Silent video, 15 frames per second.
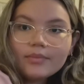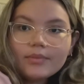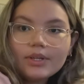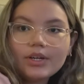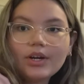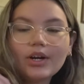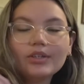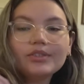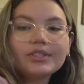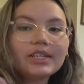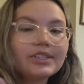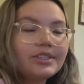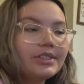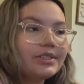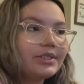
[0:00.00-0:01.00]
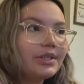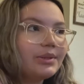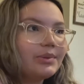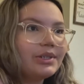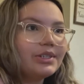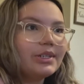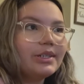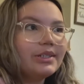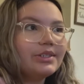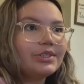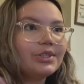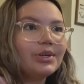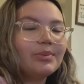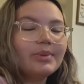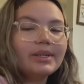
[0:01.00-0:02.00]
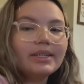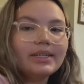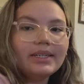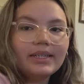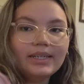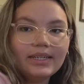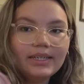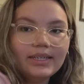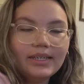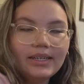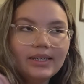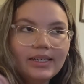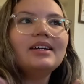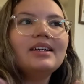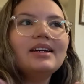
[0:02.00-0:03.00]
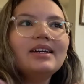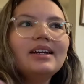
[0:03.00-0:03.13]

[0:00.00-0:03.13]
Carlos actually started watching this show, but he